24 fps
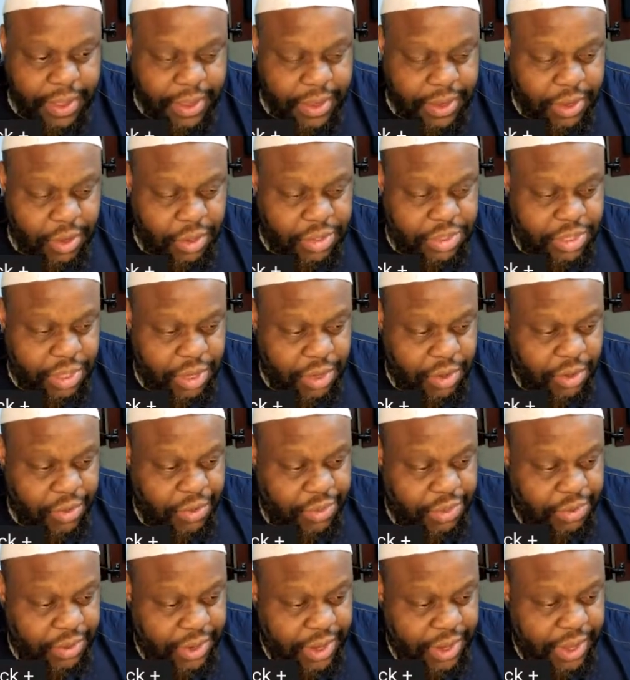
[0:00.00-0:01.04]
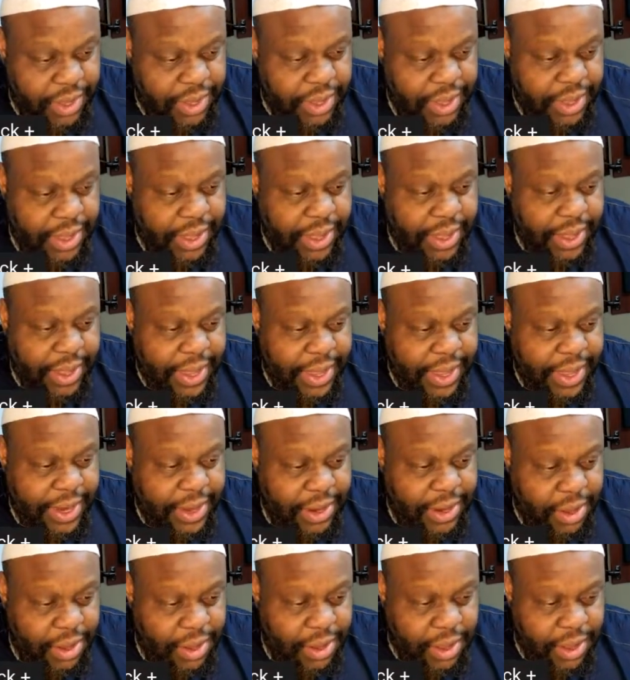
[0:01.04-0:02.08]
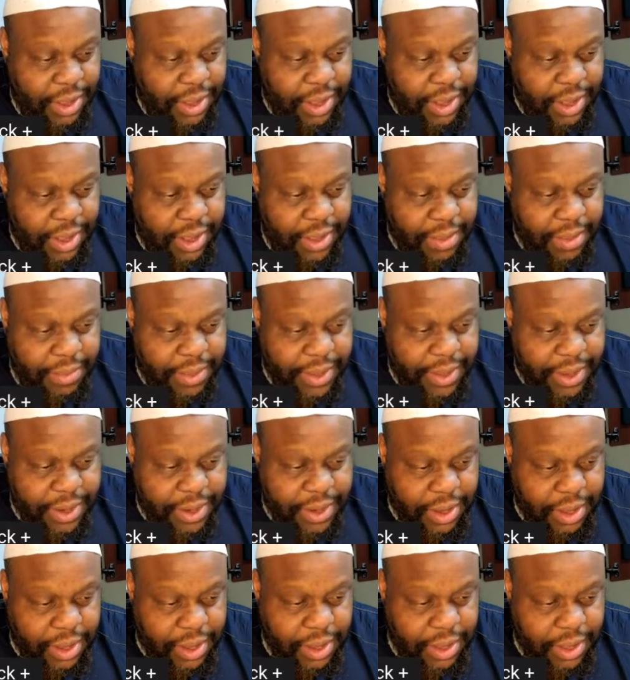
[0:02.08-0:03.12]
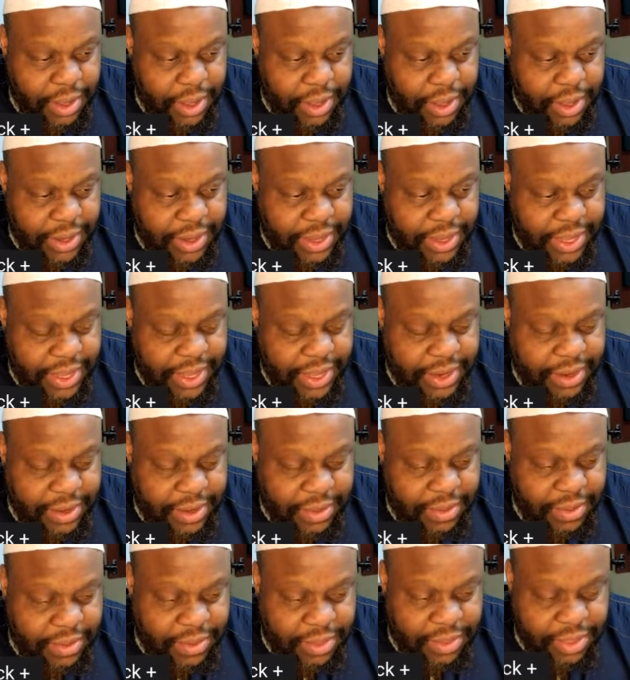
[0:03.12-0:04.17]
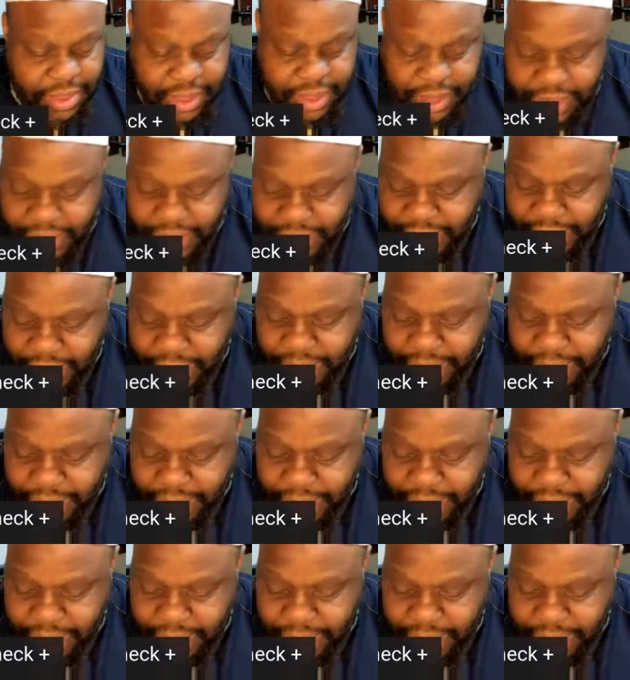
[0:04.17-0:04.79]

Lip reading: Those are all 3, and um and and then the